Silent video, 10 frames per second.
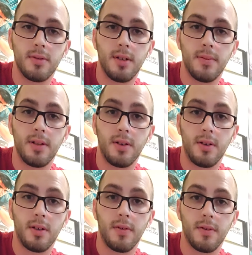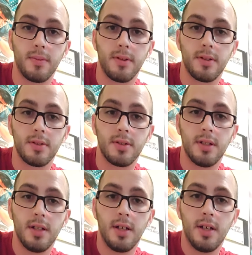I mean, all over the place.
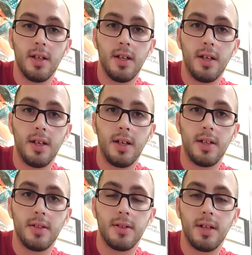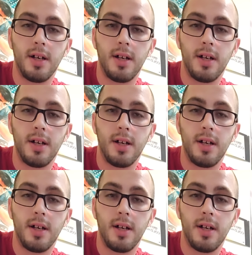And